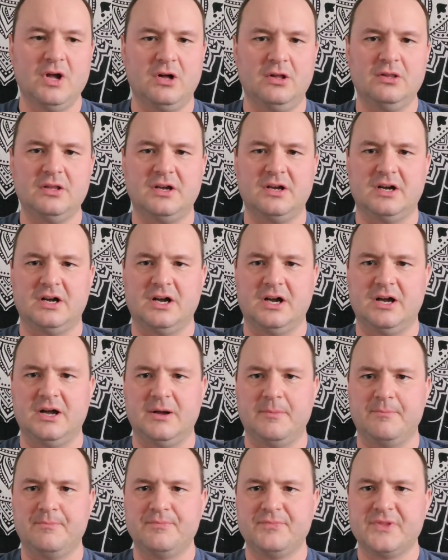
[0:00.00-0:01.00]
Well,
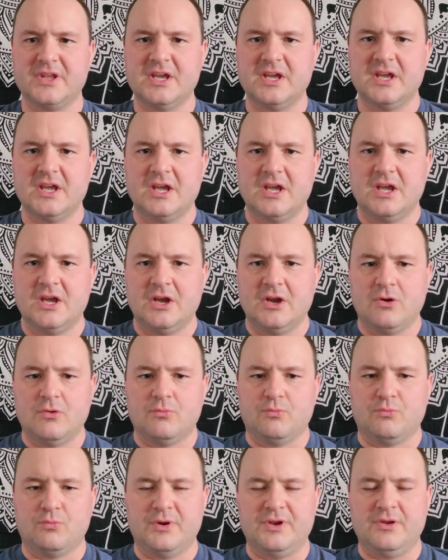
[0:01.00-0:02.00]
um,
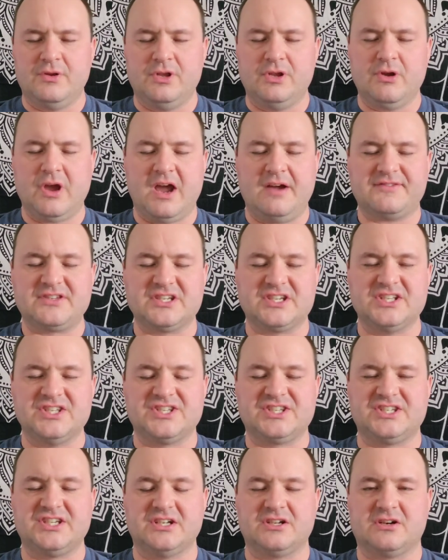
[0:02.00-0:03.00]
when you have to
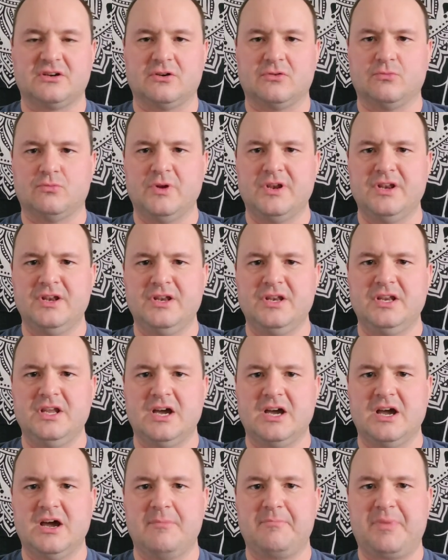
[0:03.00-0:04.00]
consider
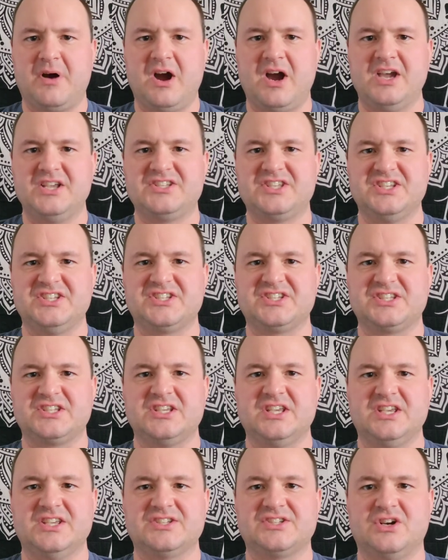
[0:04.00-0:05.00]
when uh,
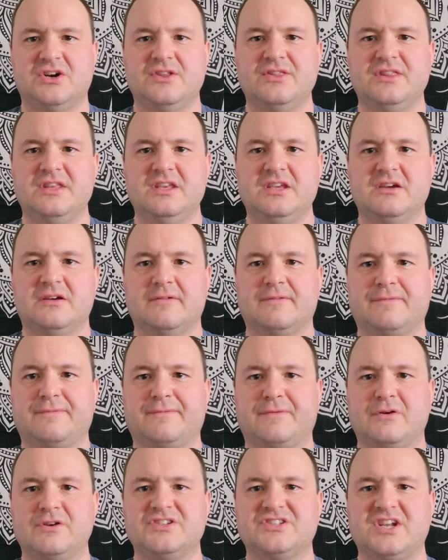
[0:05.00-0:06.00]
Pisces is on the uh,
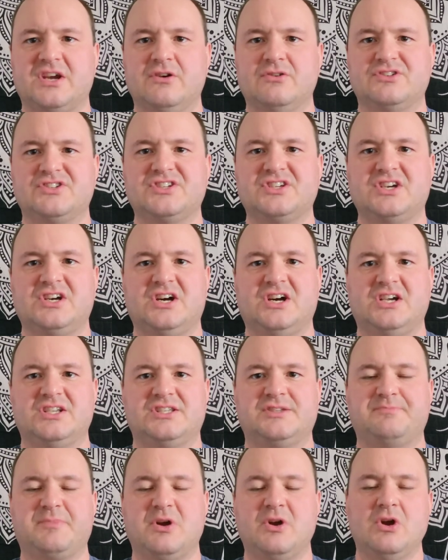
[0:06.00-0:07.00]
first house
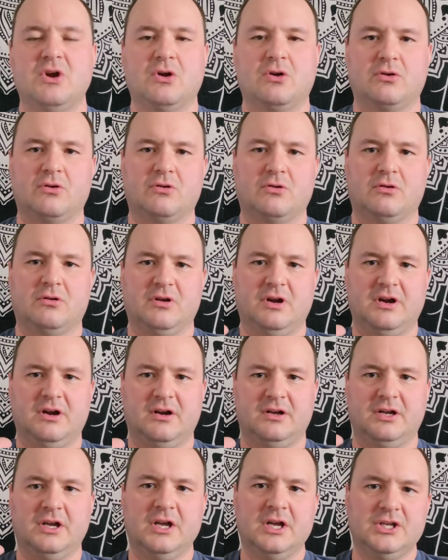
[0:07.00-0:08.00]
cusp, or
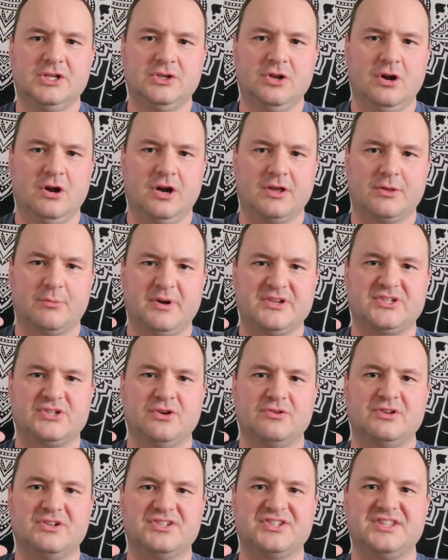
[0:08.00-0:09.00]
otherwise
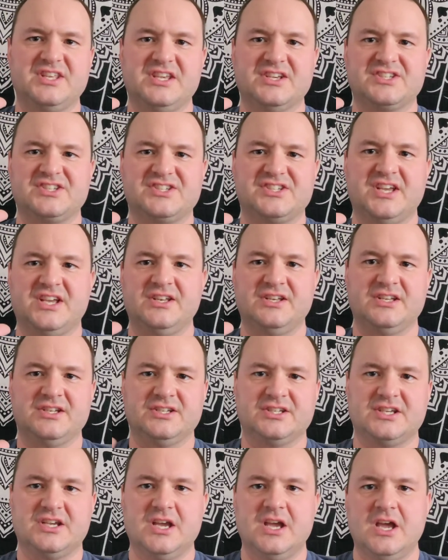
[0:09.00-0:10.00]
known as the
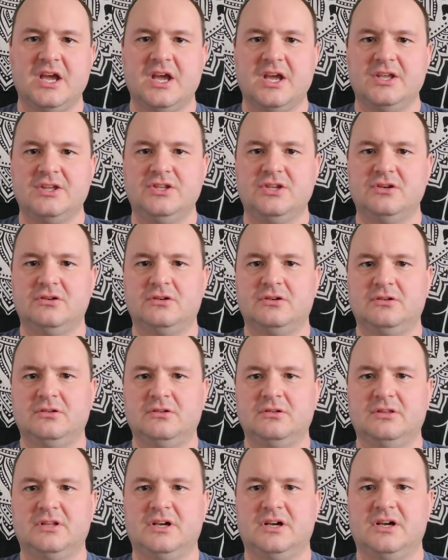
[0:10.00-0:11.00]
ascendant,
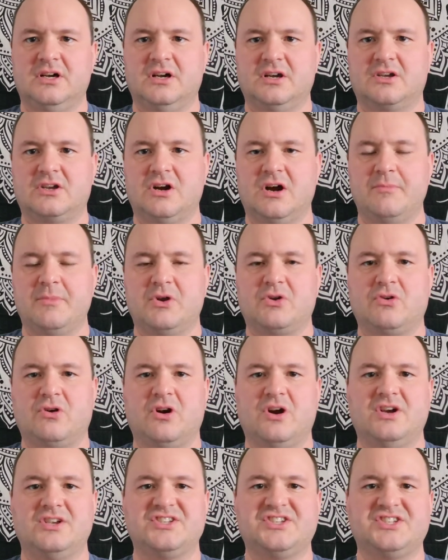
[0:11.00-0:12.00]
you'll uh, come
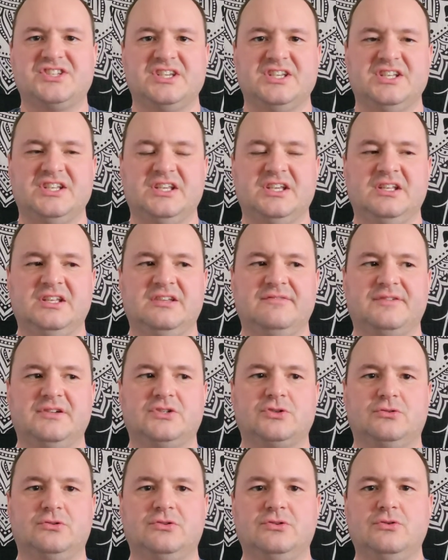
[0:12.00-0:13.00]
across an
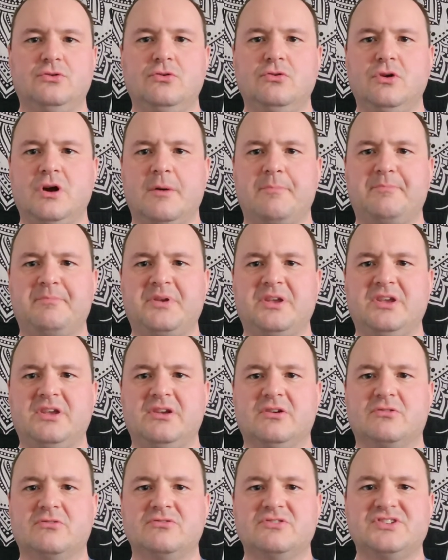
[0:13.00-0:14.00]
individual who
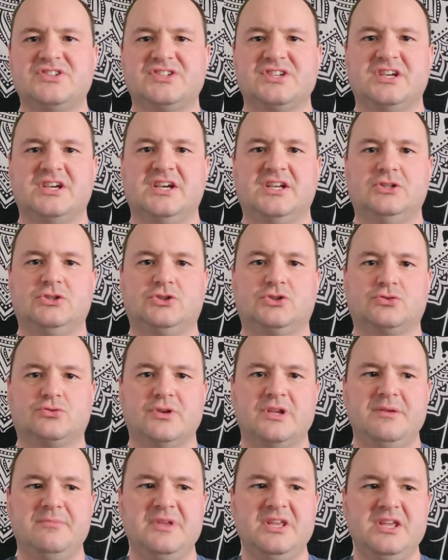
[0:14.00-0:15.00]
appears uh,
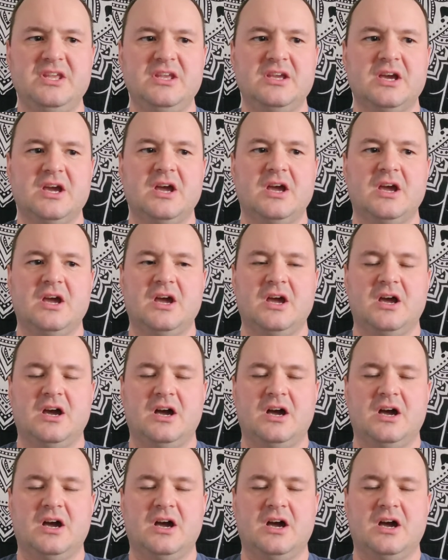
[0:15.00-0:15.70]
dreamy,